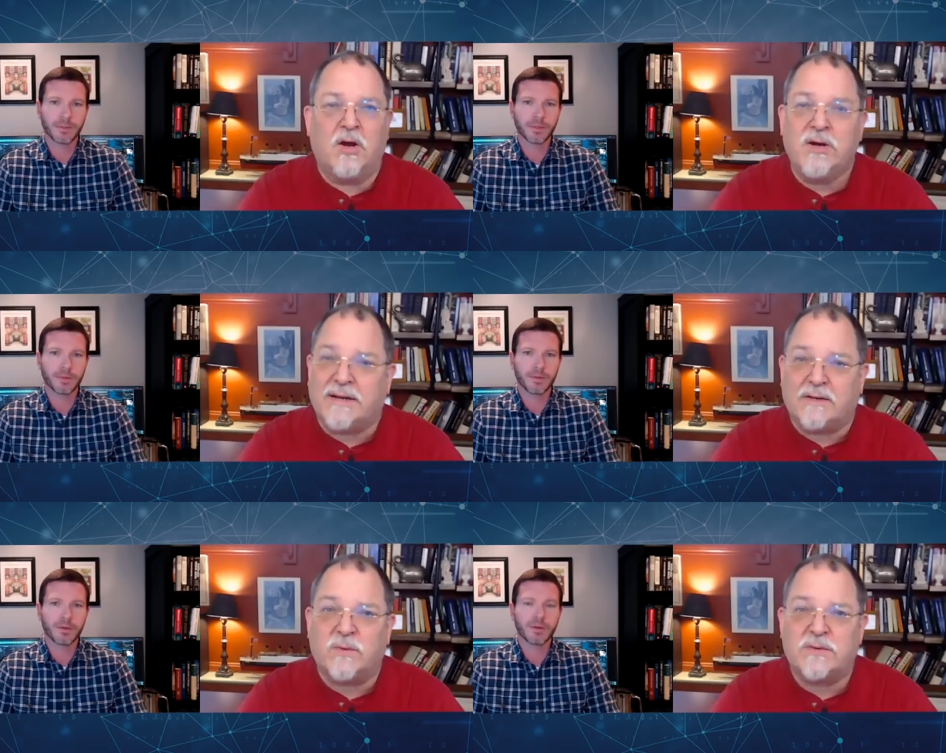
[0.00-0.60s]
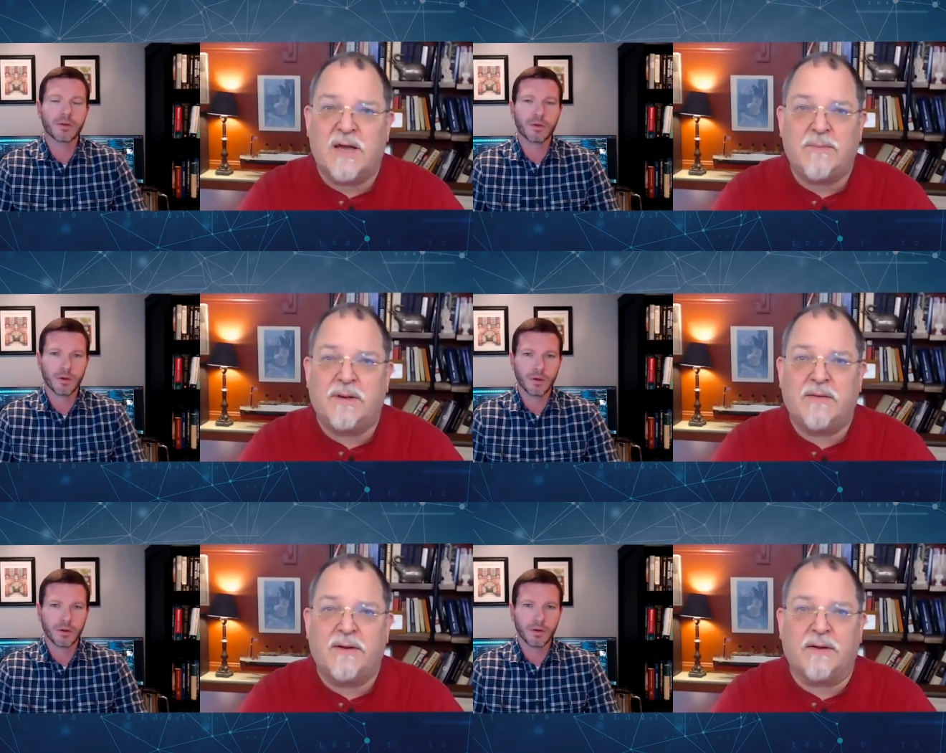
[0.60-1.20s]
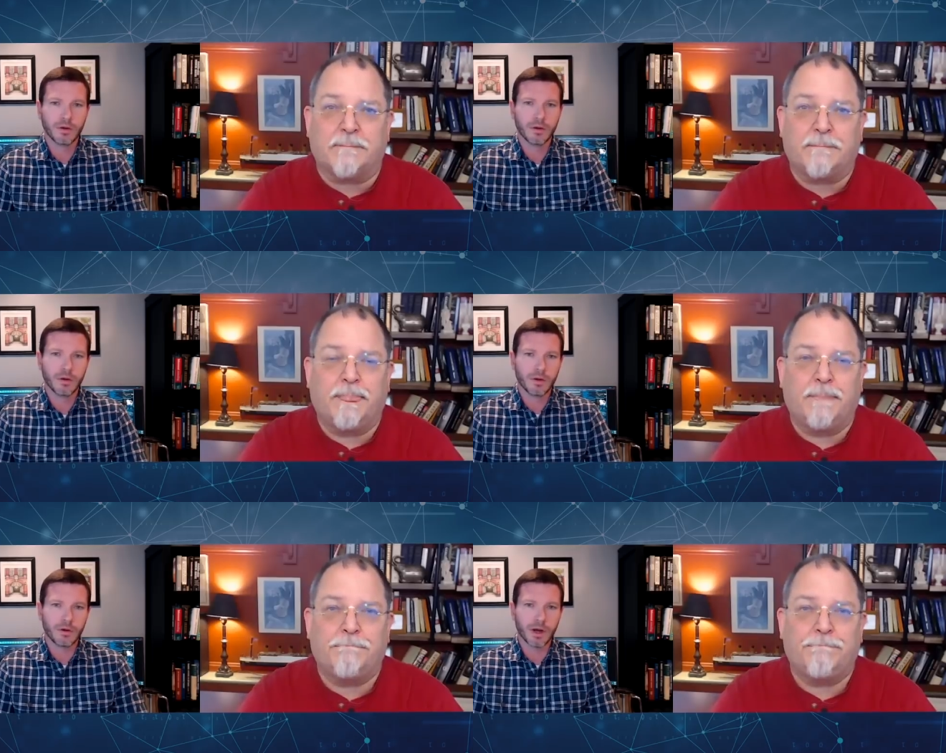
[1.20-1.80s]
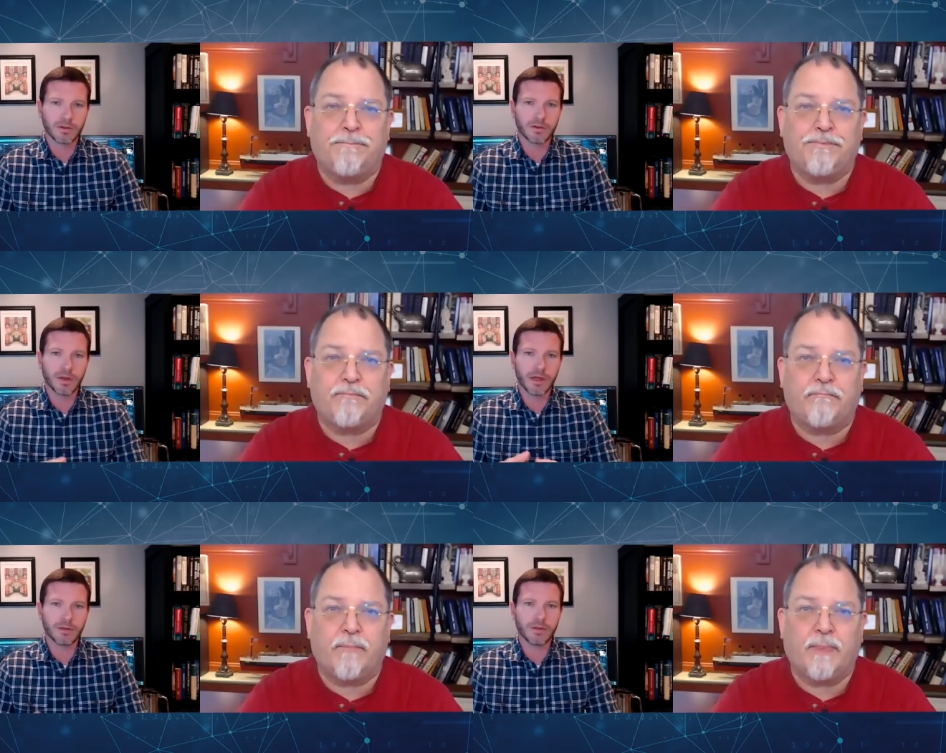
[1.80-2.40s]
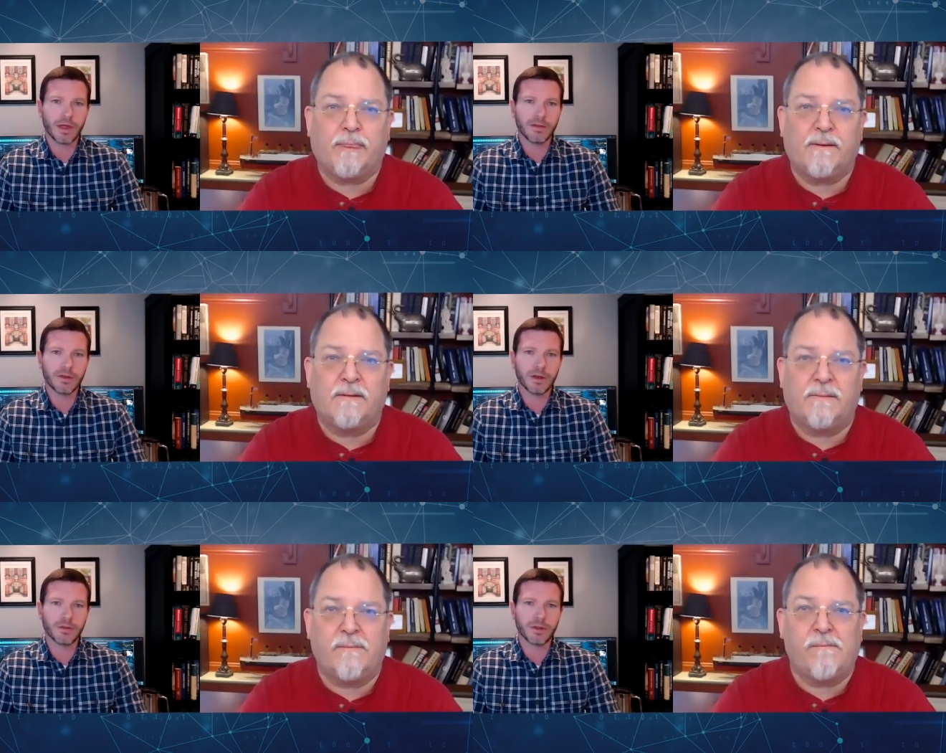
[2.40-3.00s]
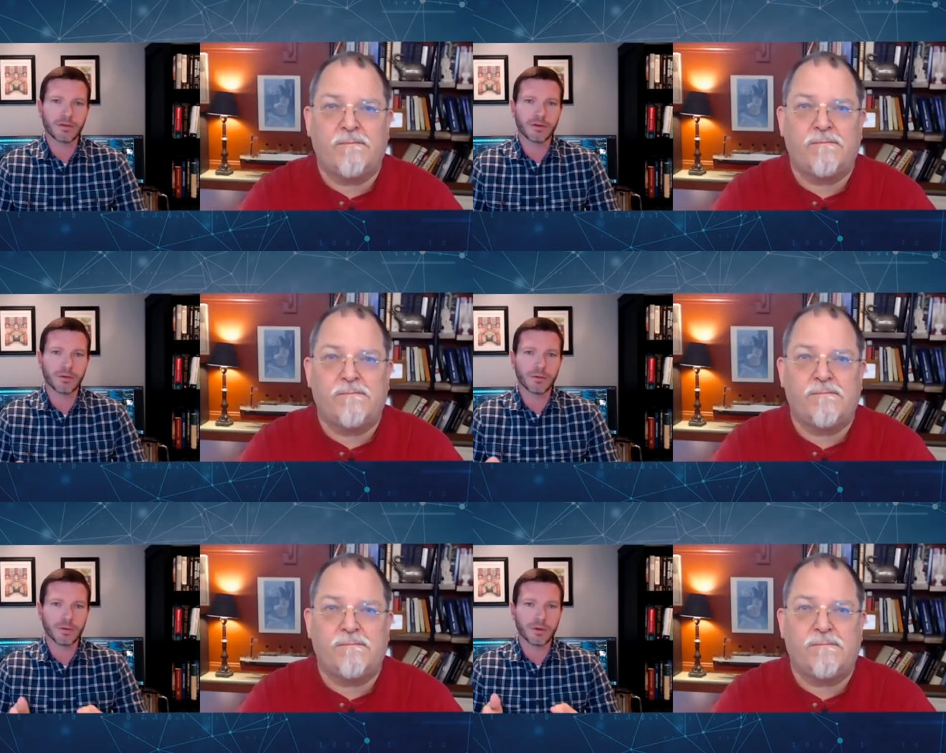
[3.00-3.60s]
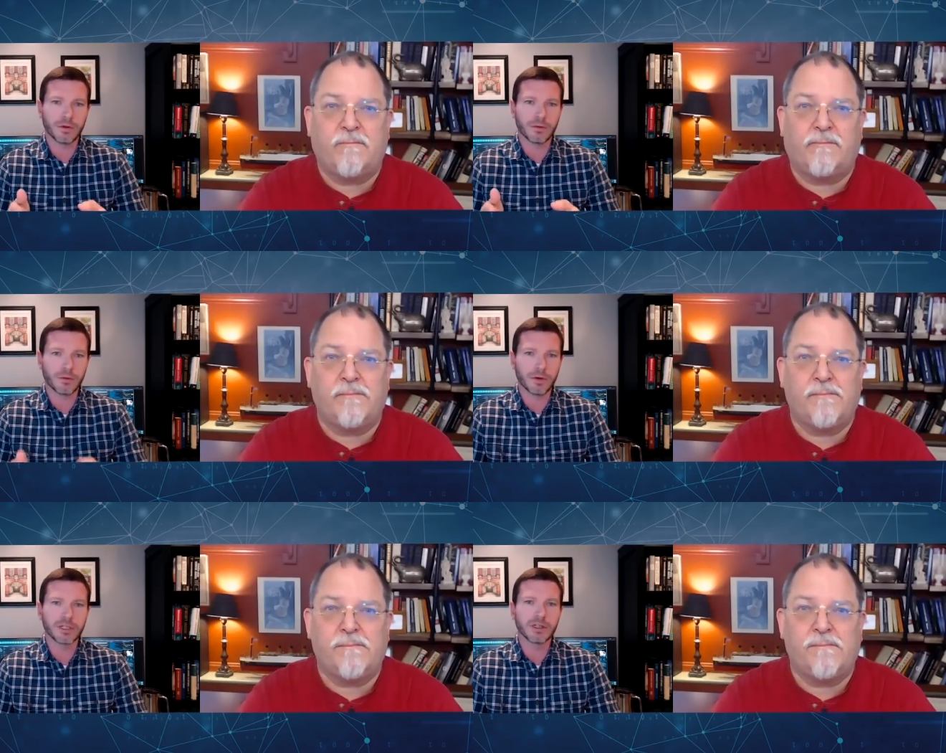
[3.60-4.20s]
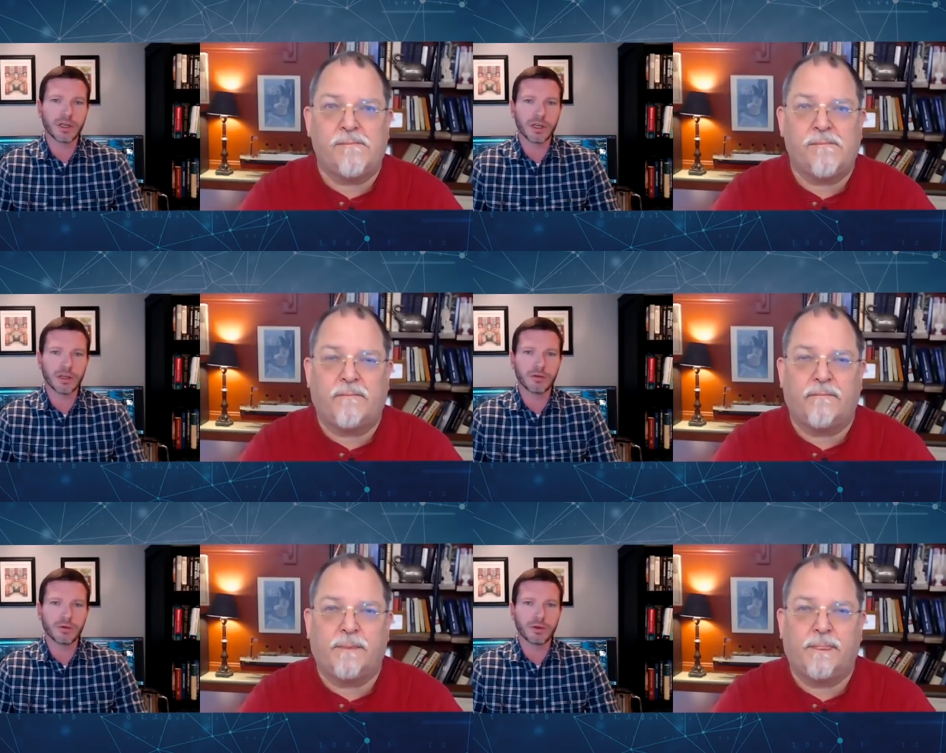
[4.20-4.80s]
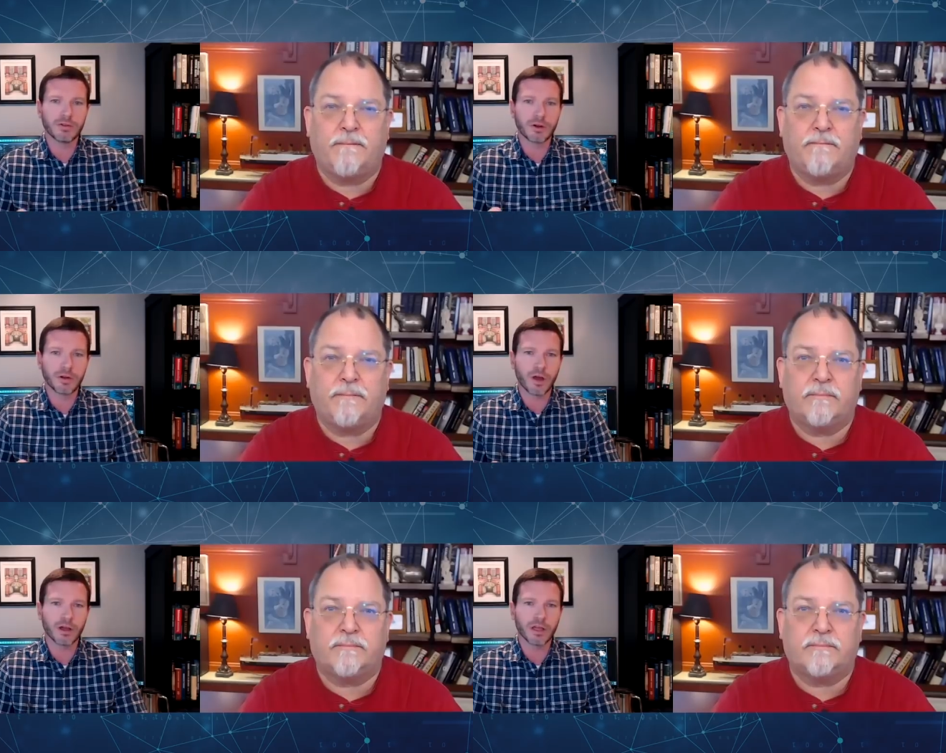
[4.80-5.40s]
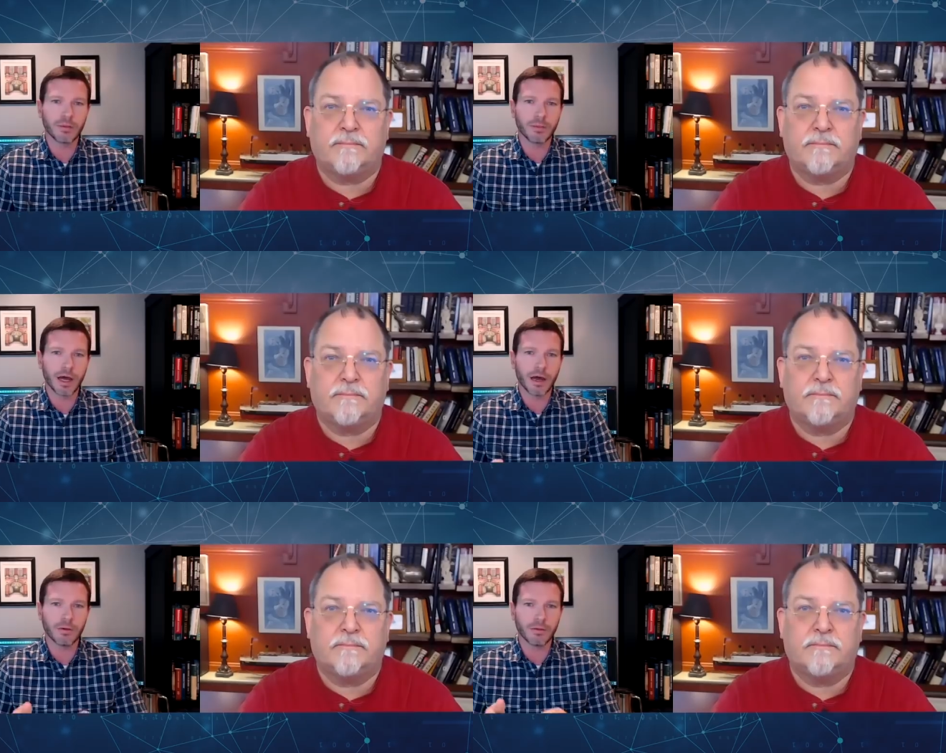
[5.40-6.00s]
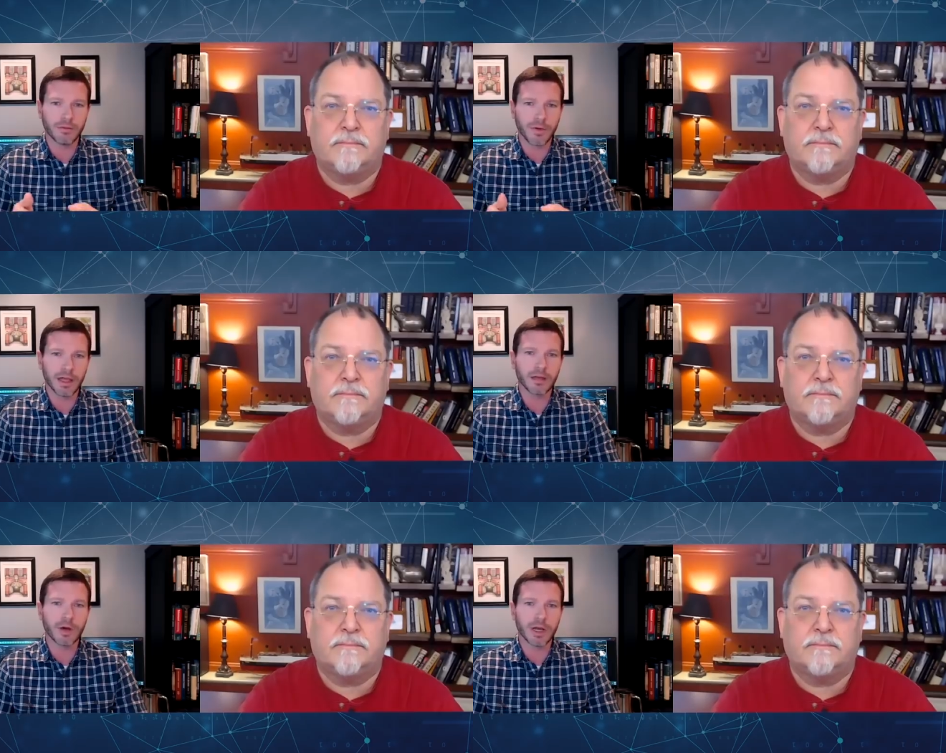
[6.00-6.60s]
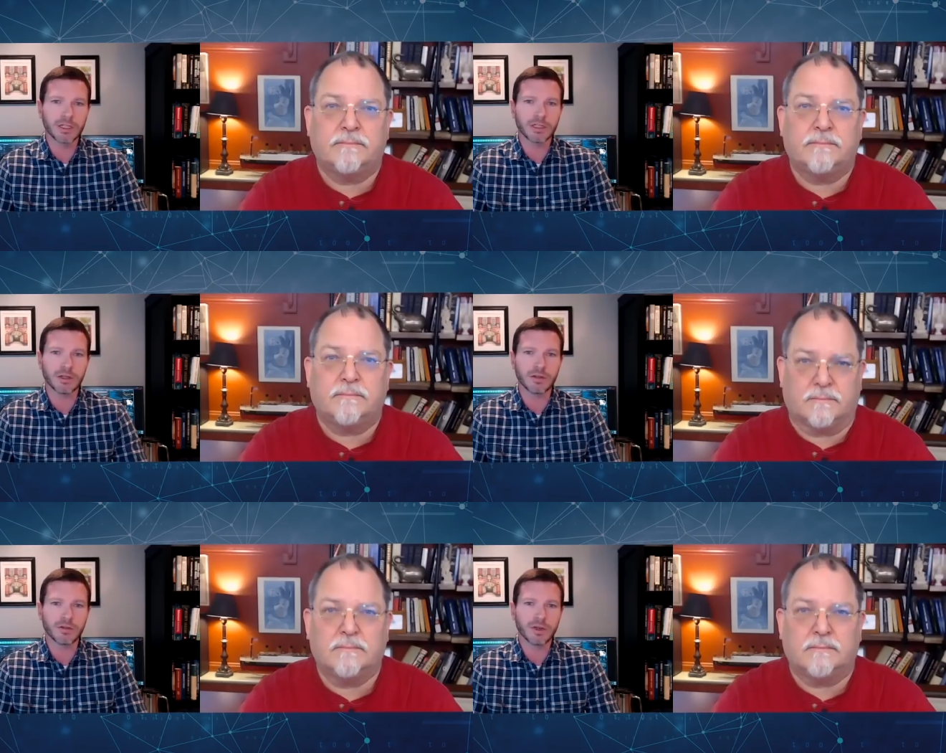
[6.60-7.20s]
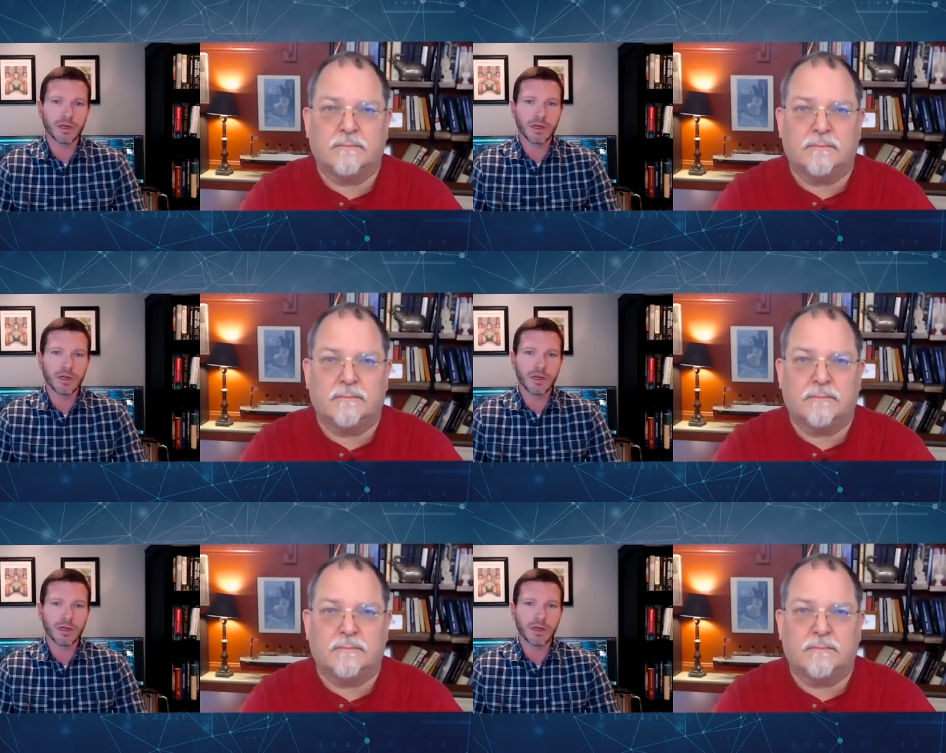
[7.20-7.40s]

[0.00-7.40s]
Speaker 1: earnings. What's happening there?
Speaker 2: Right. So that and that's the other thing. So you know, originally we started talking about valuations.